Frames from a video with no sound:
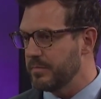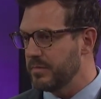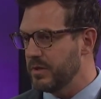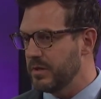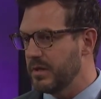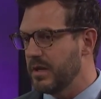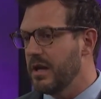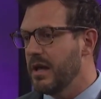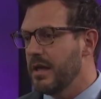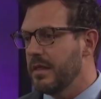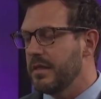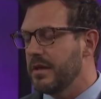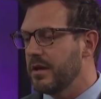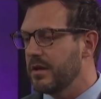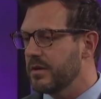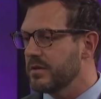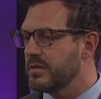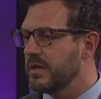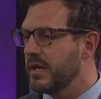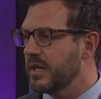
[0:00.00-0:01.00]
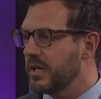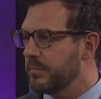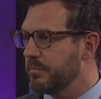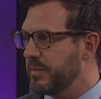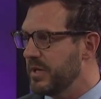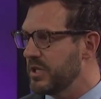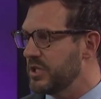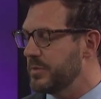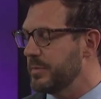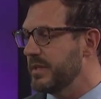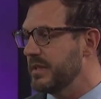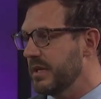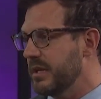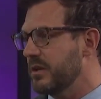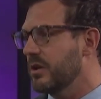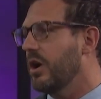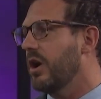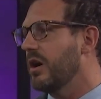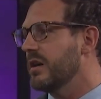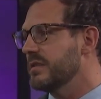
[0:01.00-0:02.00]
but the underlying impingement
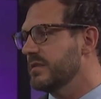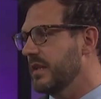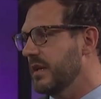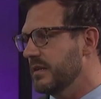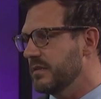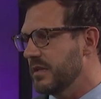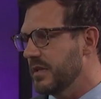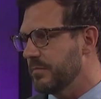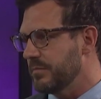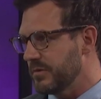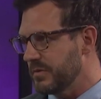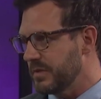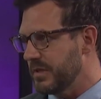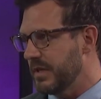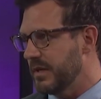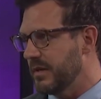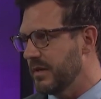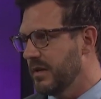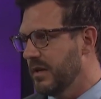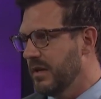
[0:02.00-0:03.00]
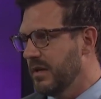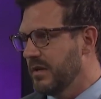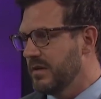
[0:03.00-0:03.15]
that caused that labral tear.